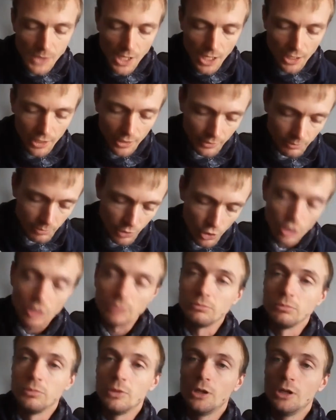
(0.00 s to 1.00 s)
And at the
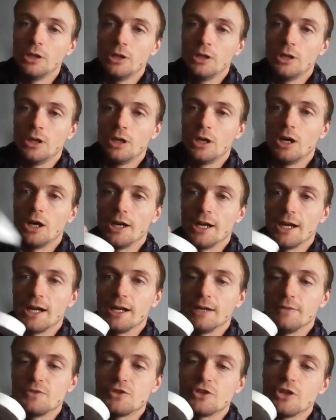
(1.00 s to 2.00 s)
bottom, I
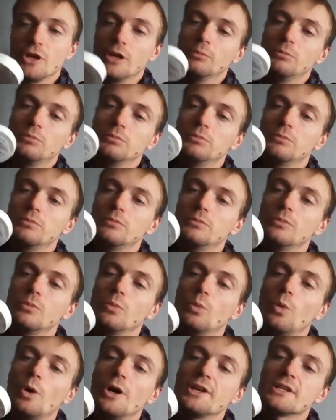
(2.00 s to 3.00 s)
have some
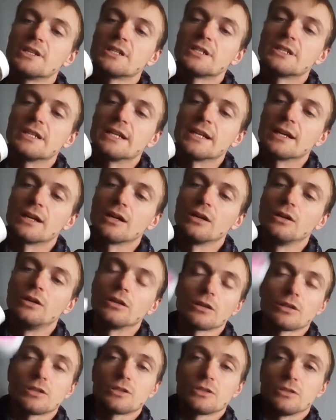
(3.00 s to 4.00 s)
white zinc
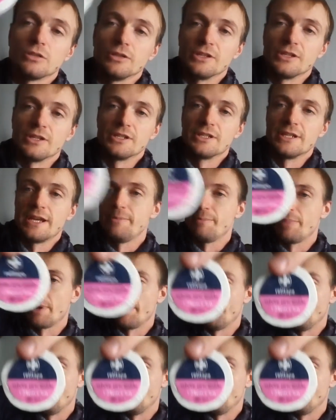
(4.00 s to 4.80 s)
oxide tape.